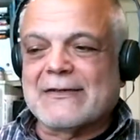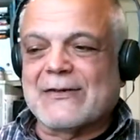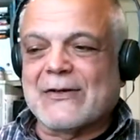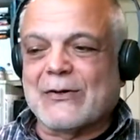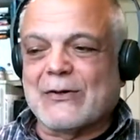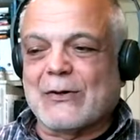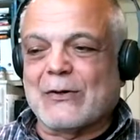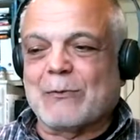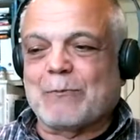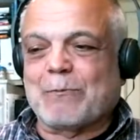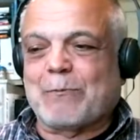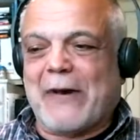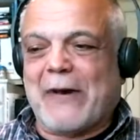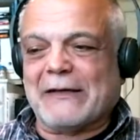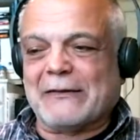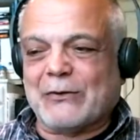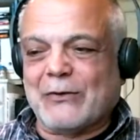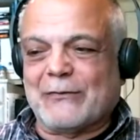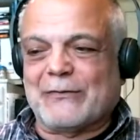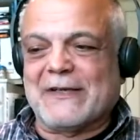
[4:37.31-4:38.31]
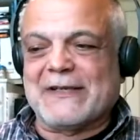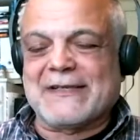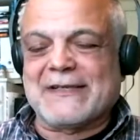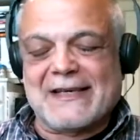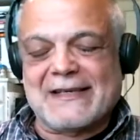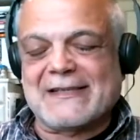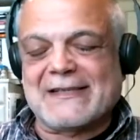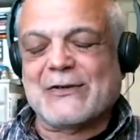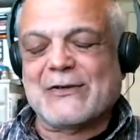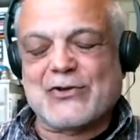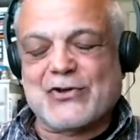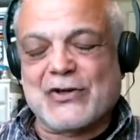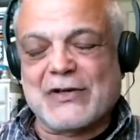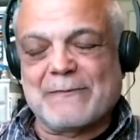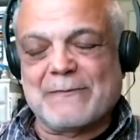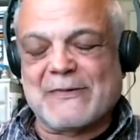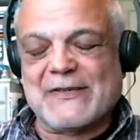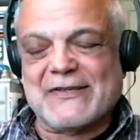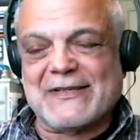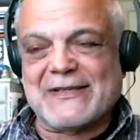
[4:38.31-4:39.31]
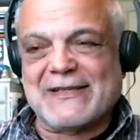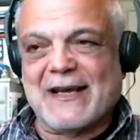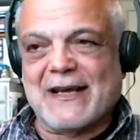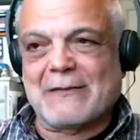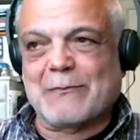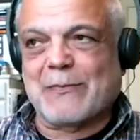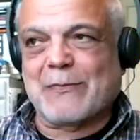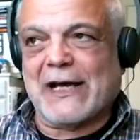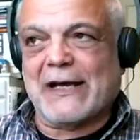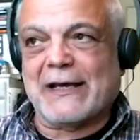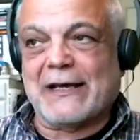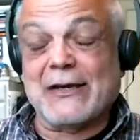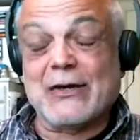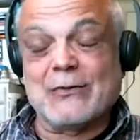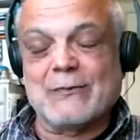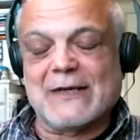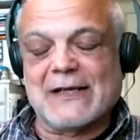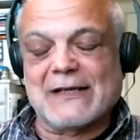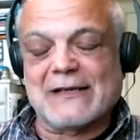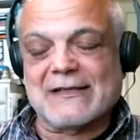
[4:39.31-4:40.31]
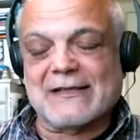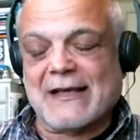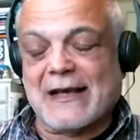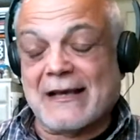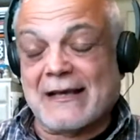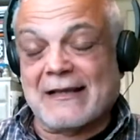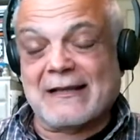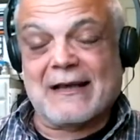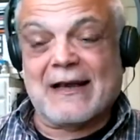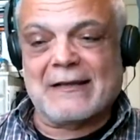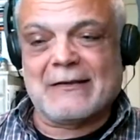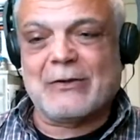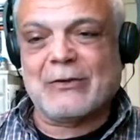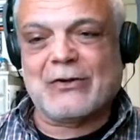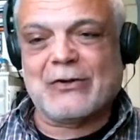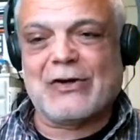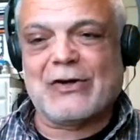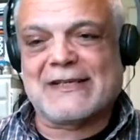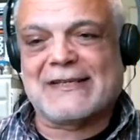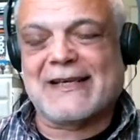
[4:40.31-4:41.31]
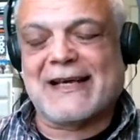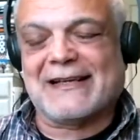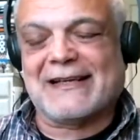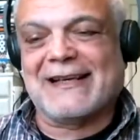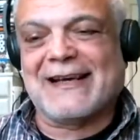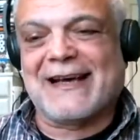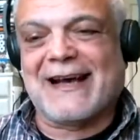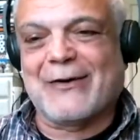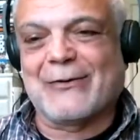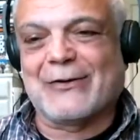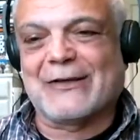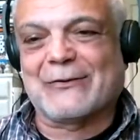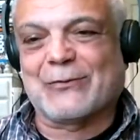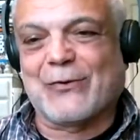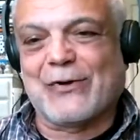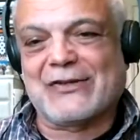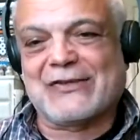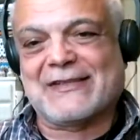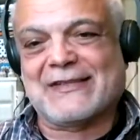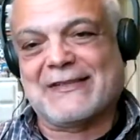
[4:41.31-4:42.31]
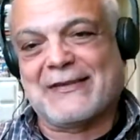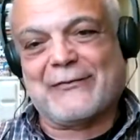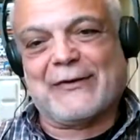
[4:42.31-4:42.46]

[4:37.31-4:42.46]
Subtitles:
So part of the censorship is done by humans. I don't know exactly how it works.